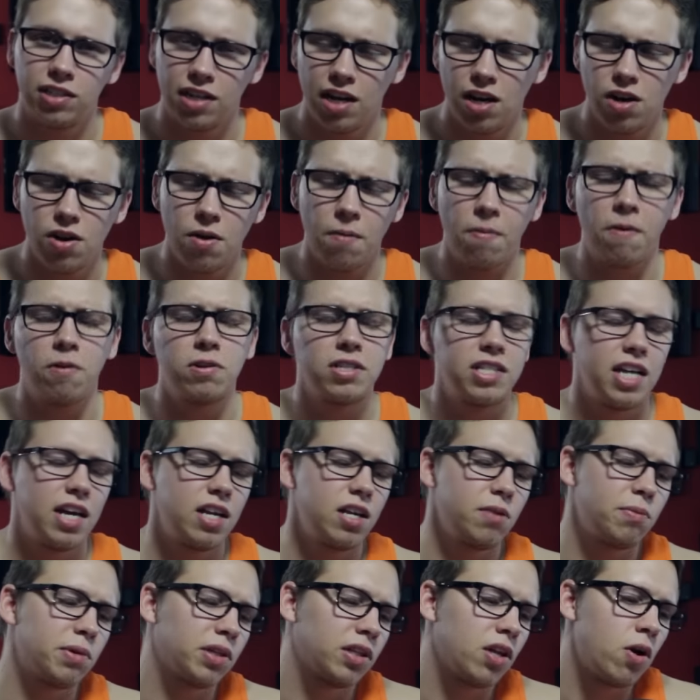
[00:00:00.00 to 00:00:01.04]
And I know there was the
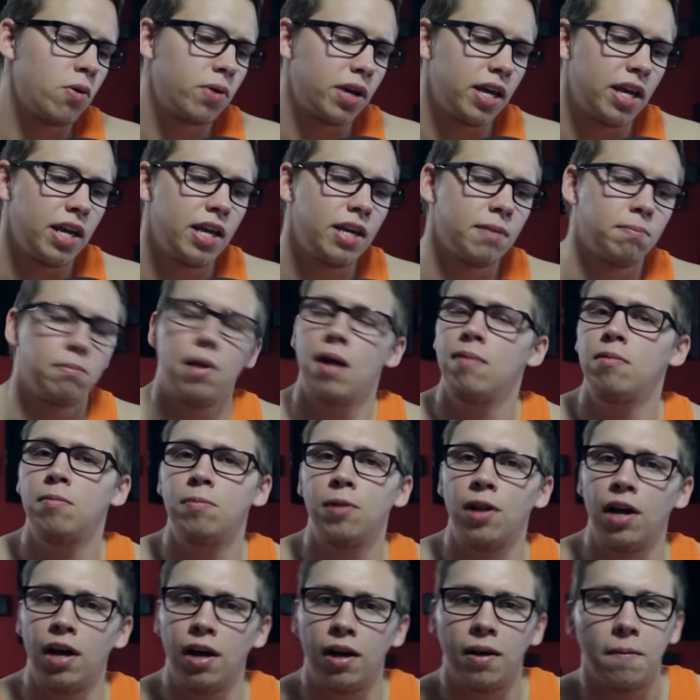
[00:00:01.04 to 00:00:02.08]
ending with Loki and blah, blah,
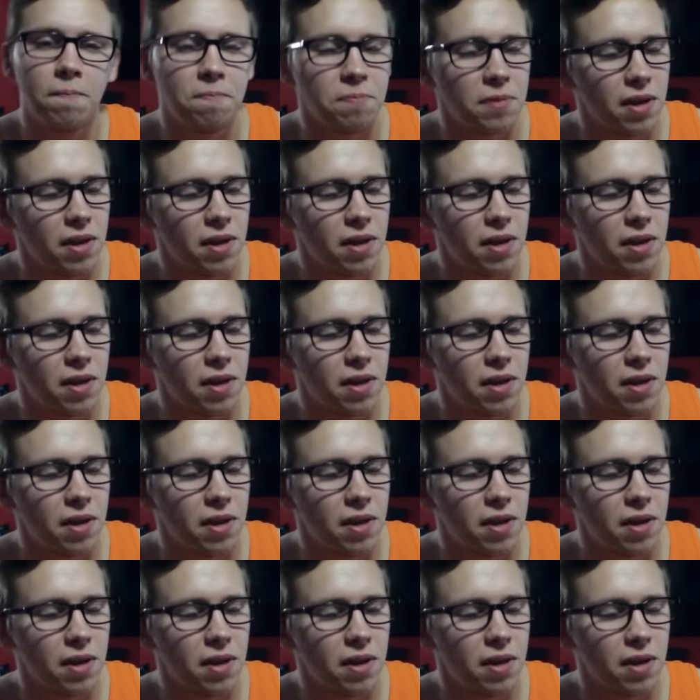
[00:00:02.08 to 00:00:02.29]
blah.